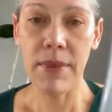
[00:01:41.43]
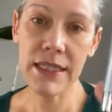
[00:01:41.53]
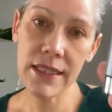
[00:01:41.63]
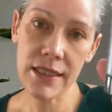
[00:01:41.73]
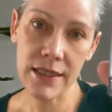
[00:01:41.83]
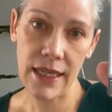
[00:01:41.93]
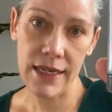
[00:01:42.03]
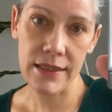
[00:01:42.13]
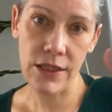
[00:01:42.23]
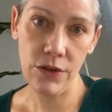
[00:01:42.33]
This is the
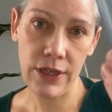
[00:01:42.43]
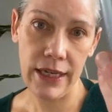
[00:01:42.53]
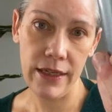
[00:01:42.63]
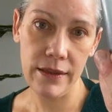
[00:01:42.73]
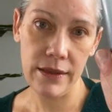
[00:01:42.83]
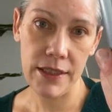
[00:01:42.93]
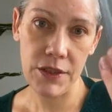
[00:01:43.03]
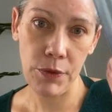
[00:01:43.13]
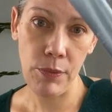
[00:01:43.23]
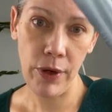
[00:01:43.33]
size that you'll get.
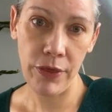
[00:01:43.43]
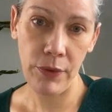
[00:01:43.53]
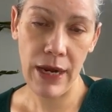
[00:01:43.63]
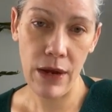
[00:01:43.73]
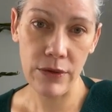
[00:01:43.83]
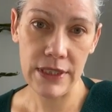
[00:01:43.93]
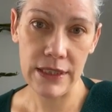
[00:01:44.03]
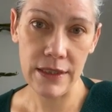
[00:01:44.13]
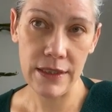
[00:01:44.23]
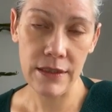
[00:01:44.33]
It's 3.3
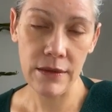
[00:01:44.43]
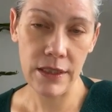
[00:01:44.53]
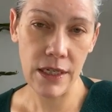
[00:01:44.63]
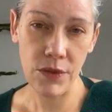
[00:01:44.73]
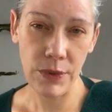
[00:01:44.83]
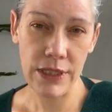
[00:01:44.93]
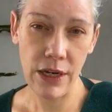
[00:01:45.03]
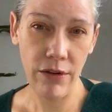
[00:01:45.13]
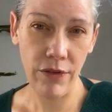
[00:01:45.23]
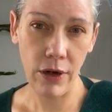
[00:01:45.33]
ounces. It does
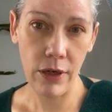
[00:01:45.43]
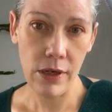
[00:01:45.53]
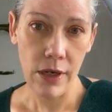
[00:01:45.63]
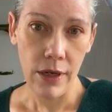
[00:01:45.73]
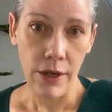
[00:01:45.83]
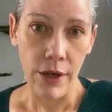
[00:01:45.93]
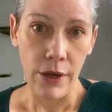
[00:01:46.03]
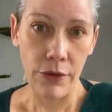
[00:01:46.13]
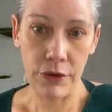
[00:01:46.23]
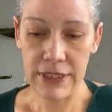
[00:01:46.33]
retail for
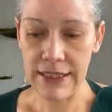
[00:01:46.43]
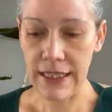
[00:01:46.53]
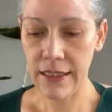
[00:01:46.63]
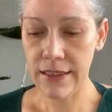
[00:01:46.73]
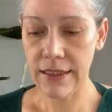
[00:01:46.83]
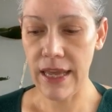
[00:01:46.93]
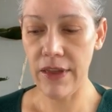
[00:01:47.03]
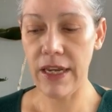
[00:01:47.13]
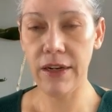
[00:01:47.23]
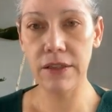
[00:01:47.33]
$36.
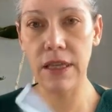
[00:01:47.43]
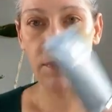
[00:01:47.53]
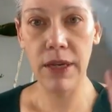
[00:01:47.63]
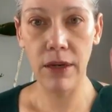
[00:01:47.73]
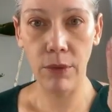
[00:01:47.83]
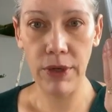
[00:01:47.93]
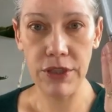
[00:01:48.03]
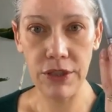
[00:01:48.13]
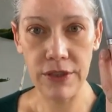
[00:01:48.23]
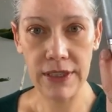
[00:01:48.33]
And then here's the big
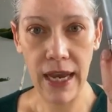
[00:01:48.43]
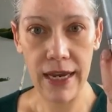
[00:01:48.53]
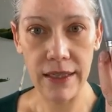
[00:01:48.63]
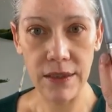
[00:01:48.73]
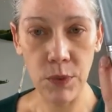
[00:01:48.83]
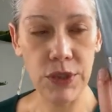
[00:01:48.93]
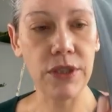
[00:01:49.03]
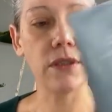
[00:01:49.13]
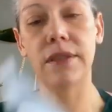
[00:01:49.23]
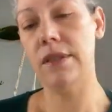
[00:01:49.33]
original size,
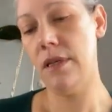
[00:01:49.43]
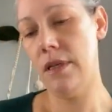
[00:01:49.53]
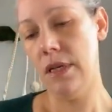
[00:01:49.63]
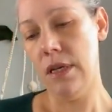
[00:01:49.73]
which is,